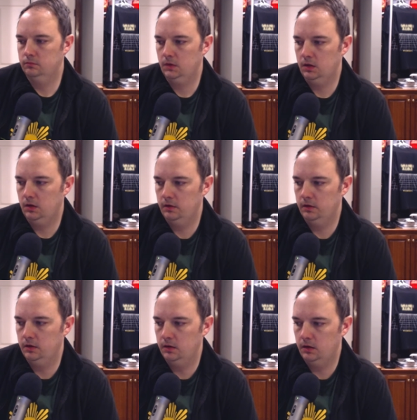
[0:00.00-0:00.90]
I
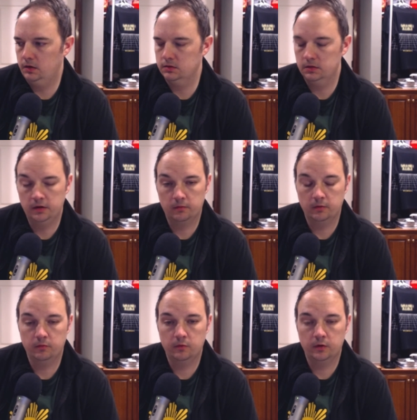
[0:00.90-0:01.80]
honestly didn't
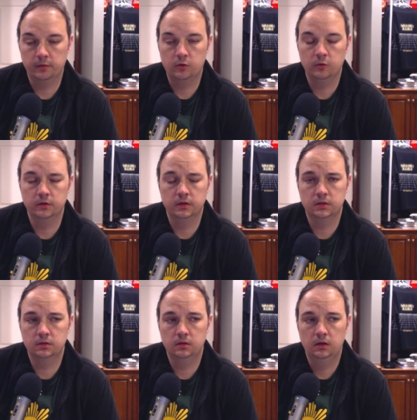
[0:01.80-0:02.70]
want to record this,
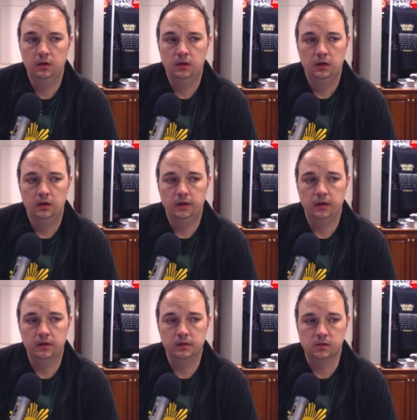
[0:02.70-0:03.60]
and I
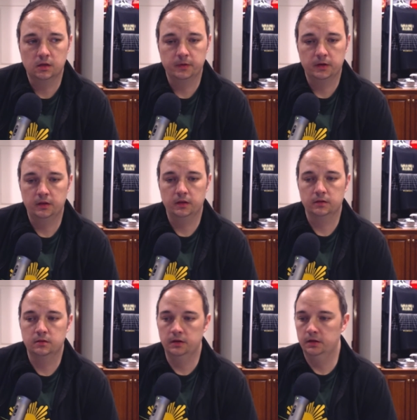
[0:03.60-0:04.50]
did skip a day
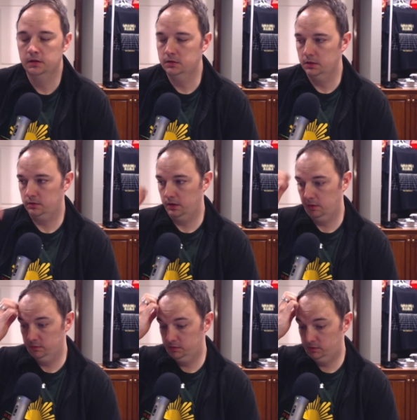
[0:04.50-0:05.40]
yesterday because yesterday I
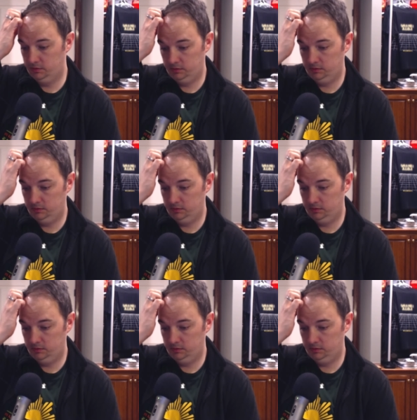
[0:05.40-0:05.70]
was